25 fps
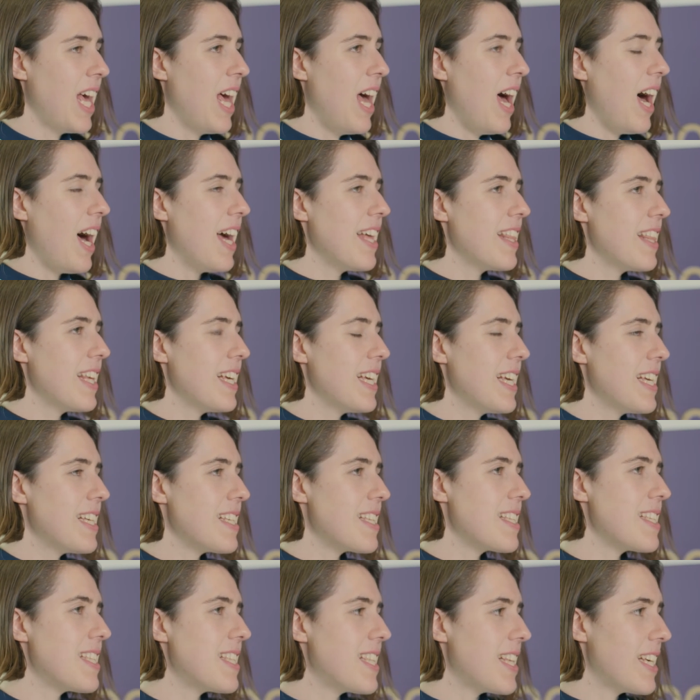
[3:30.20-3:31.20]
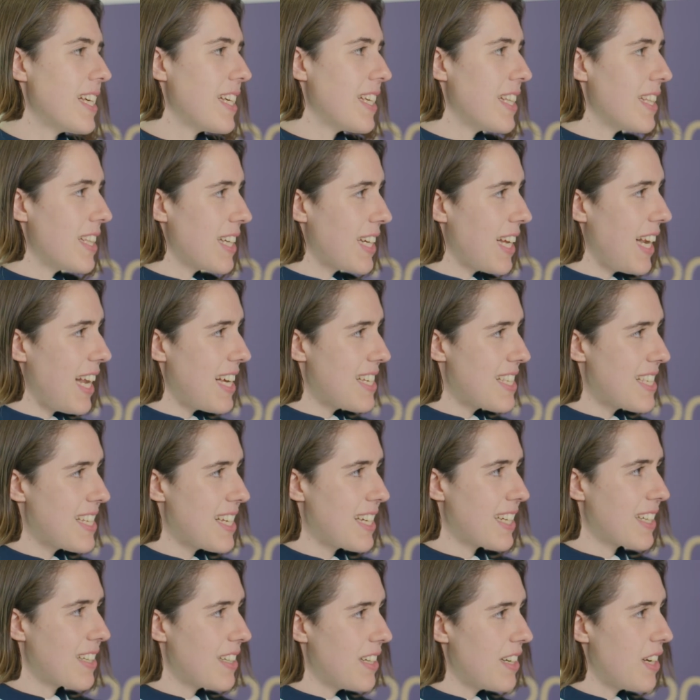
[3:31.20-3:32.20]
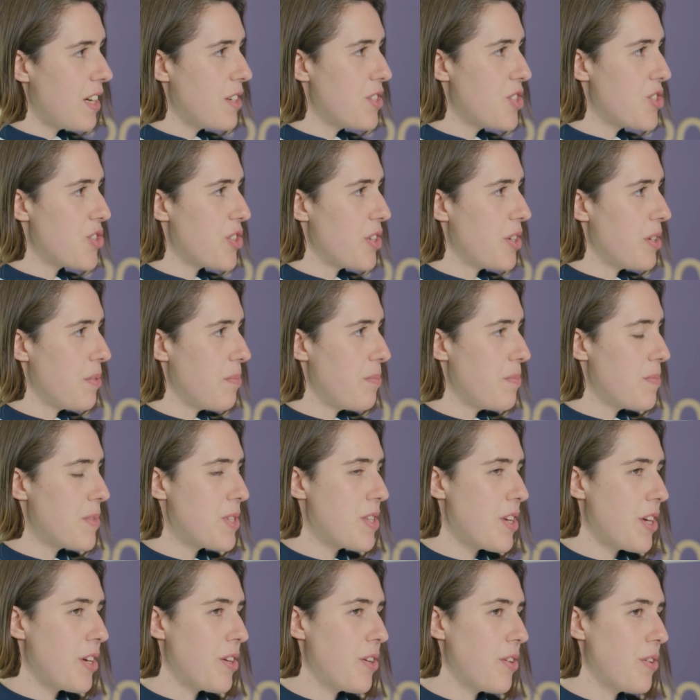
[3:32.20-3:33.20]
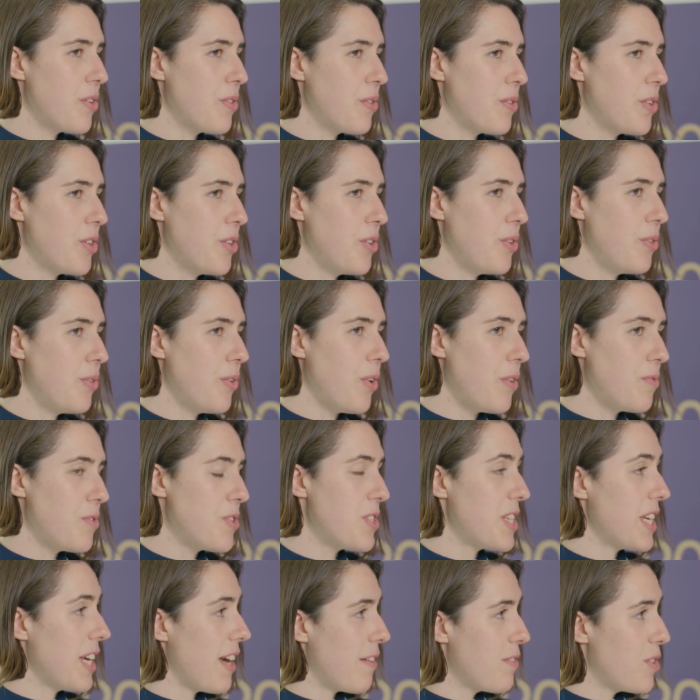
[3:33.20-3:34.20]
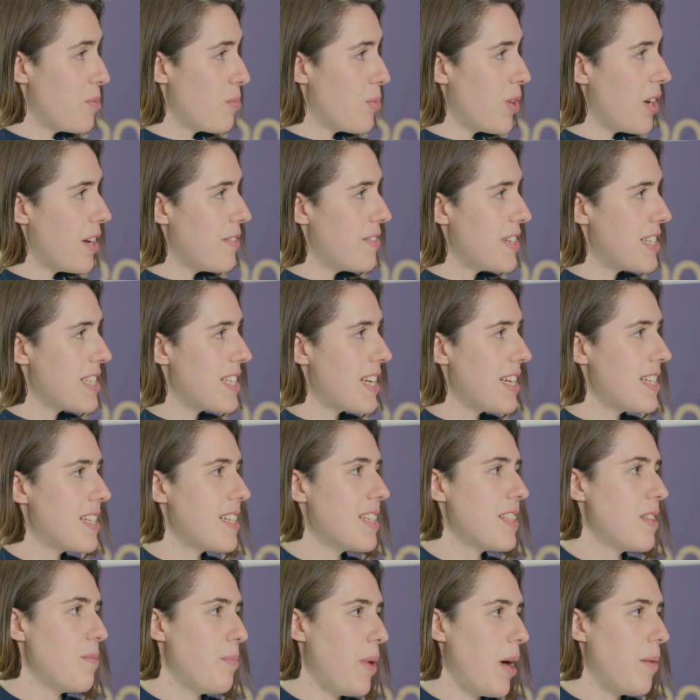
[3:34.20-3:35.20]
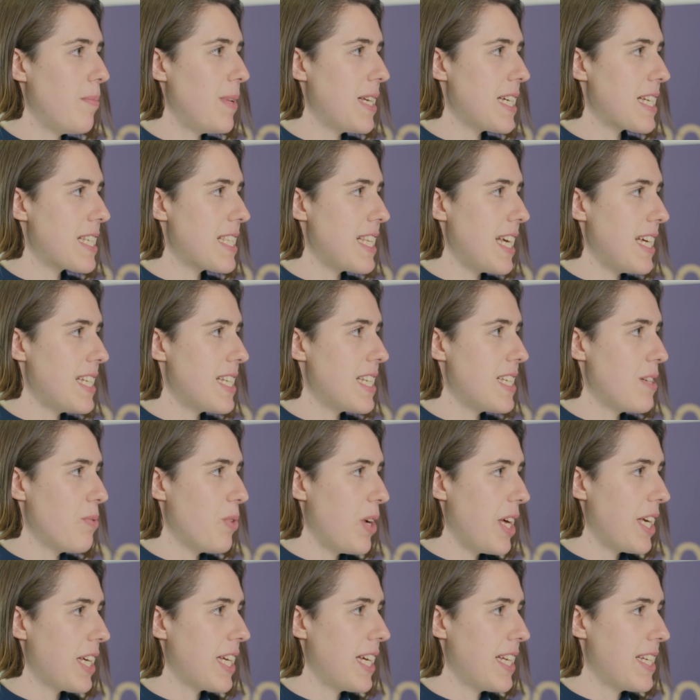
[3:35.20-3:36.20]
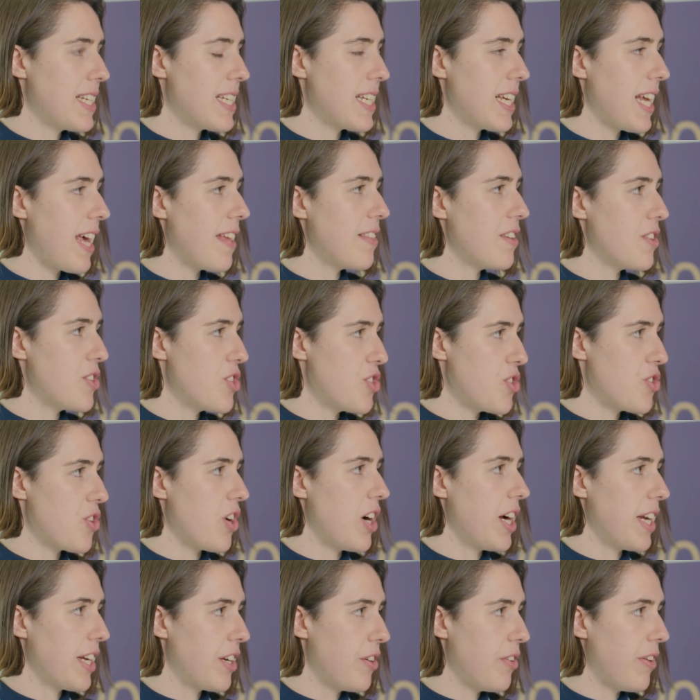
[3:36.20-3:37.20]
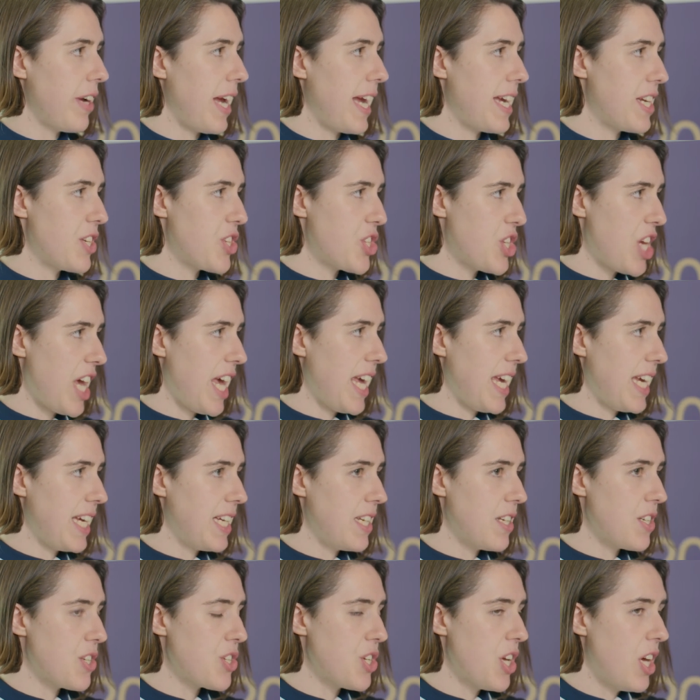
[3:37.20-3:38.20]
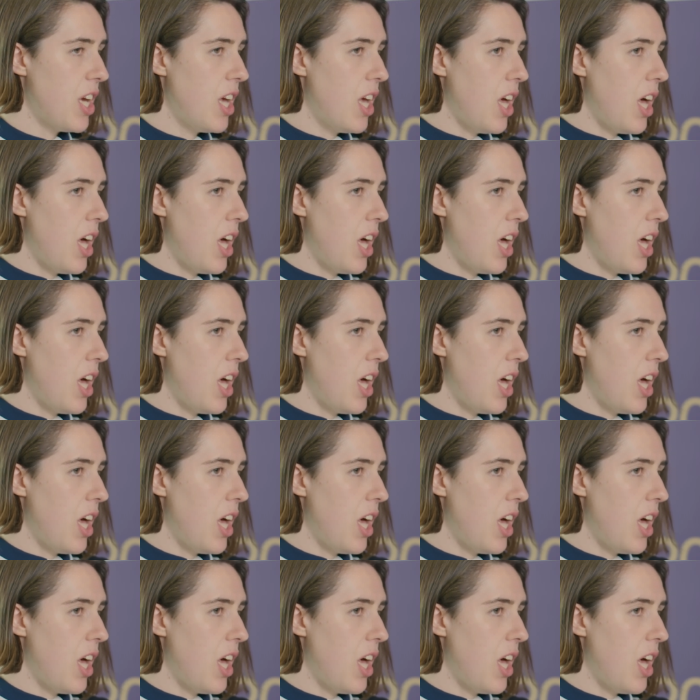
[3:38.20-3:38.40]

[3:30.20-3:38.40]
I think it's the classic conundrum. So you obviously have the private sector, the public sector working together to try and create change.